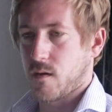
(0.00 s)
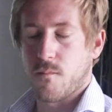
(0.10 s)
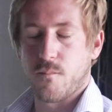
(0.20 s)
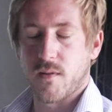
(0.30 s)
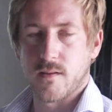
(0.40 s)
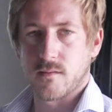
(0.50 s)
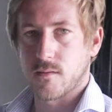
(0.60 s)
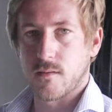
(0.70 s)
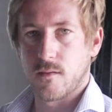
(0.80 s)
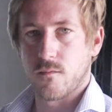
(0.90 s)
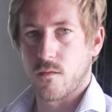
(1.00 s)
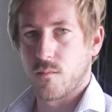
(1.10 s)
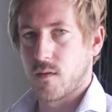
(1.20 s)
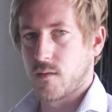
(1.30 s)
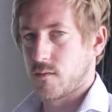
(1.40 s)
complexity
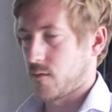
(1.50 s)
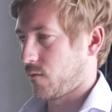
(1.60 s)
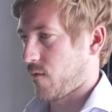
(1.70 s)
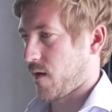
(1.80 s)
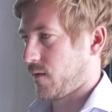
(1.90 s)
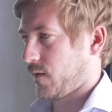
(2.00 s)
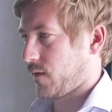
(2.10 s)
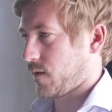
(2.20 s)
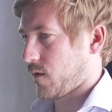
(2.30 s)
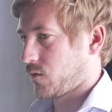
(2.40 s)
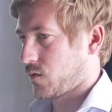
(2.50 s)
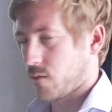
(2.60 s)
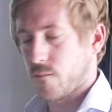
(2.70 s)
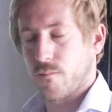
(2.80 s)
from these granite lagars.